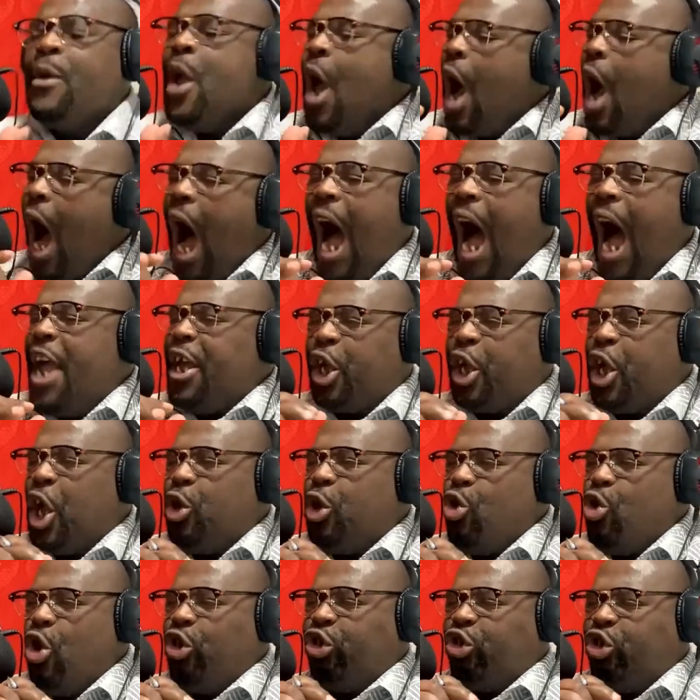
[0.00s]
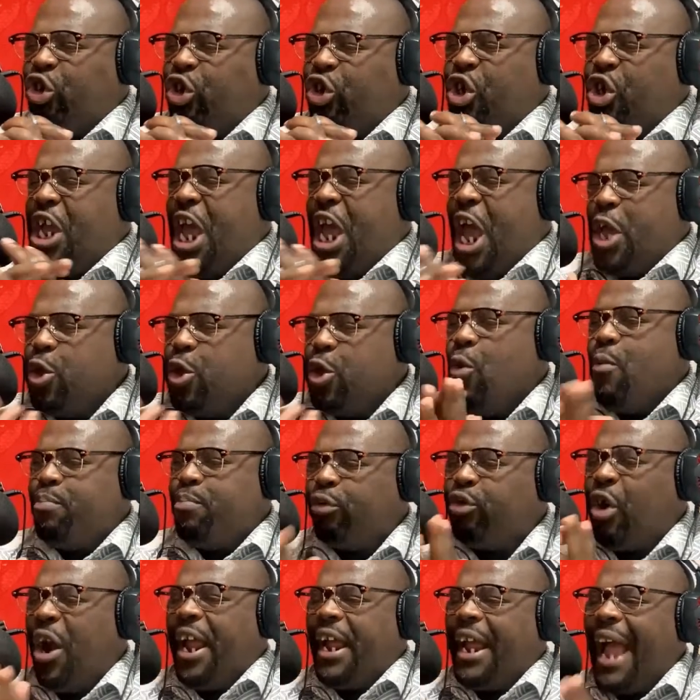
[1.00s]
I cannot hear you
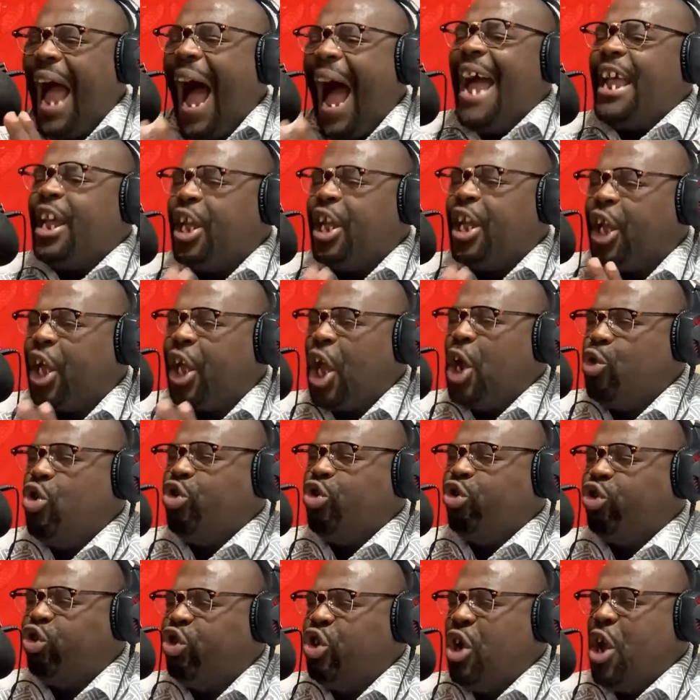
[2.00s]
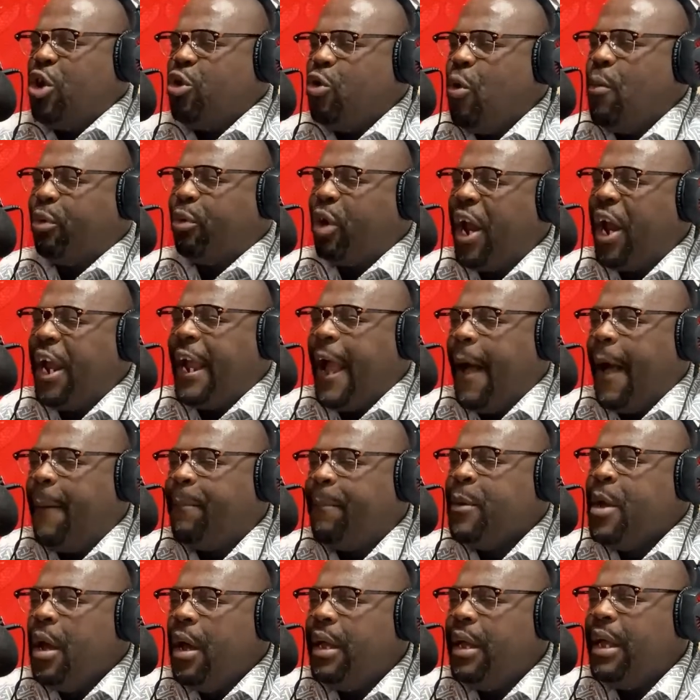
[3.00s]
pray. I cannot hear you pray.
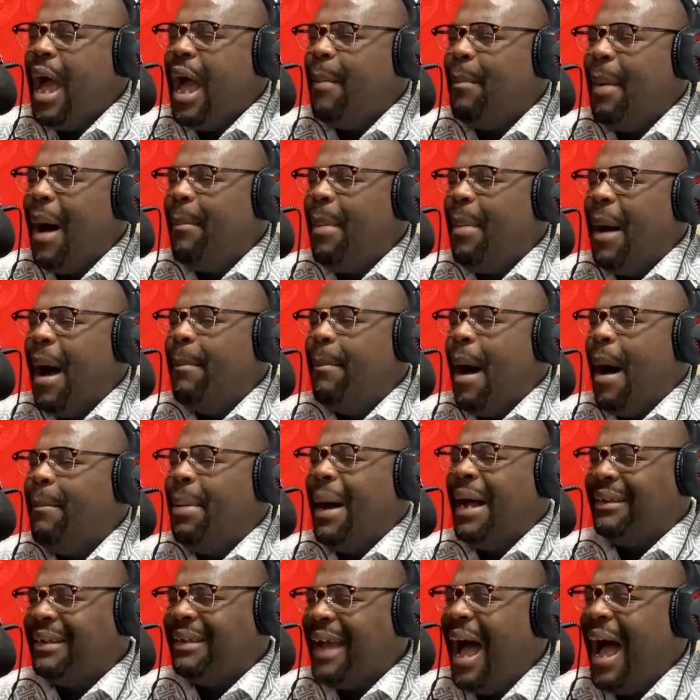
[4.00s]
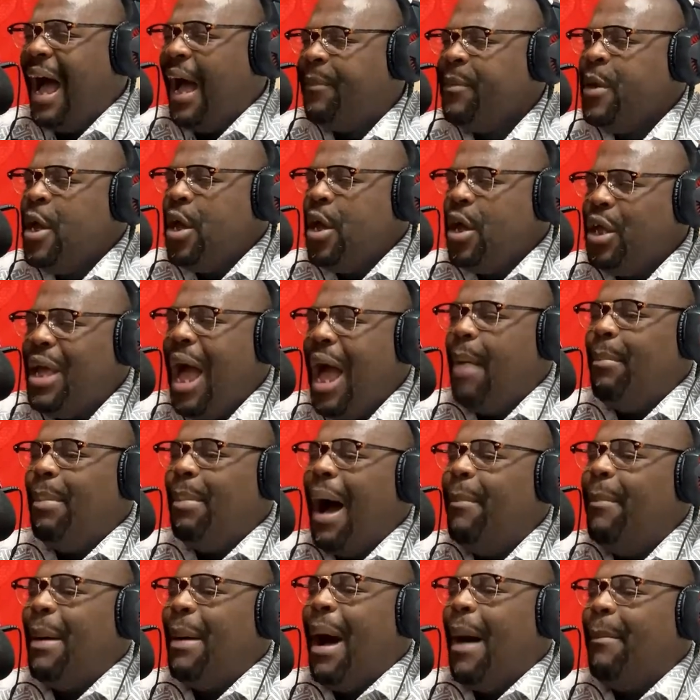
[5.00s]
Ya ba ba ba ba da. Ya
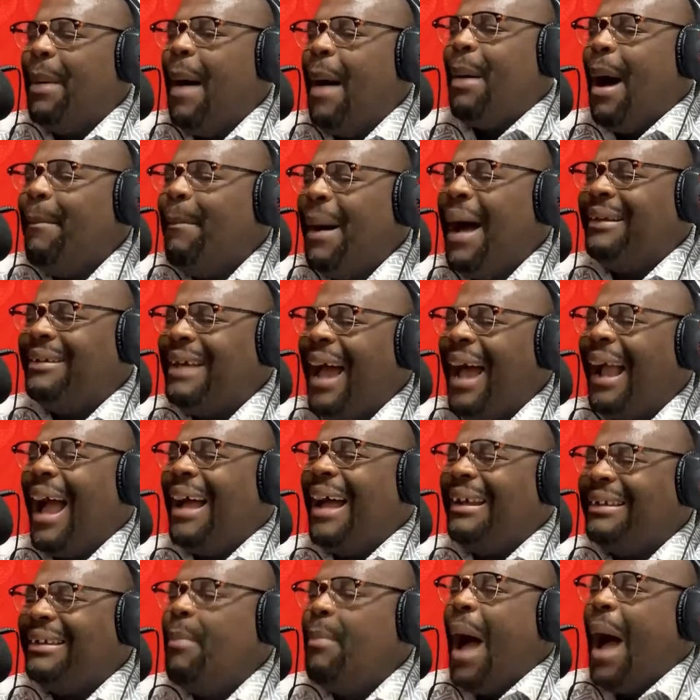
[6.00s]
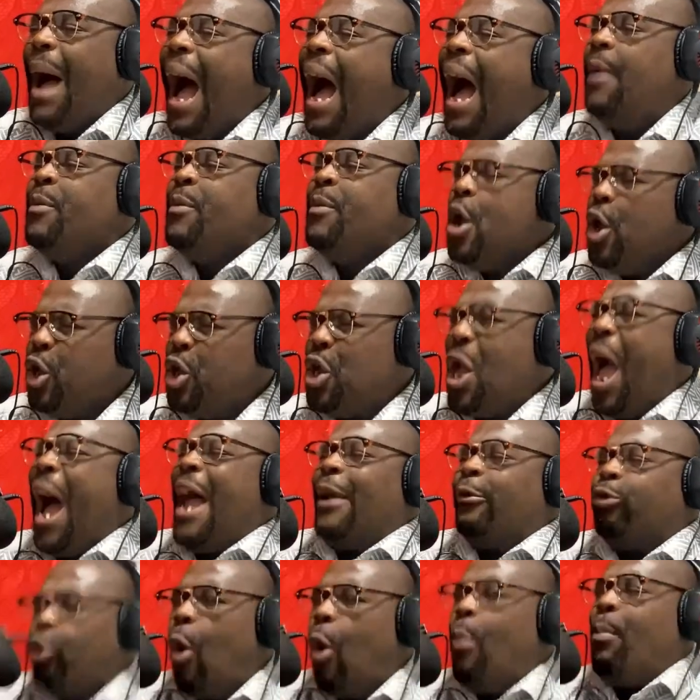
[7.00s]
ba ba ba ba ba da ga da ba. Ya
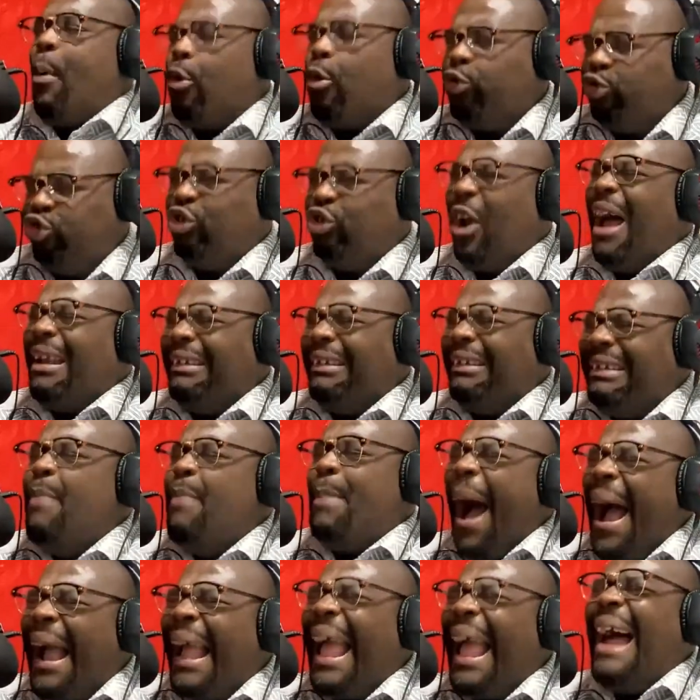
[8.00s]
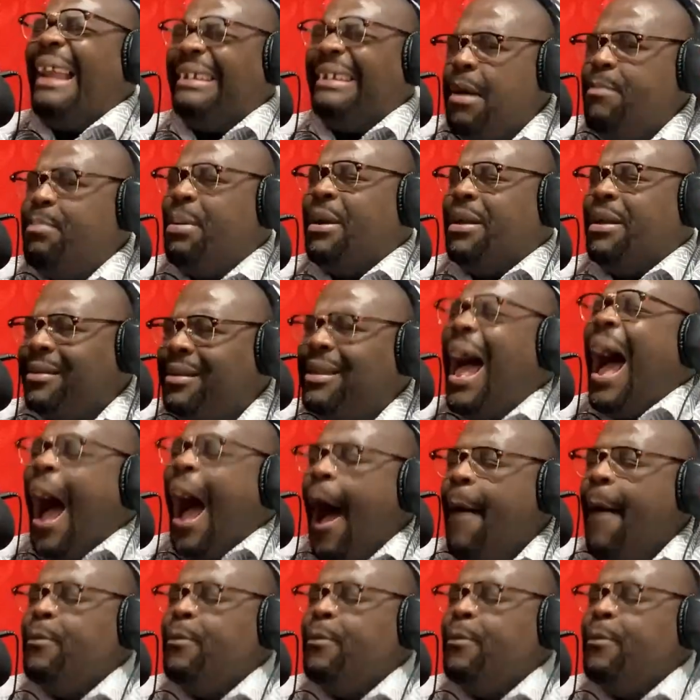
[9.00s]
dobo sha da ba ga de beza.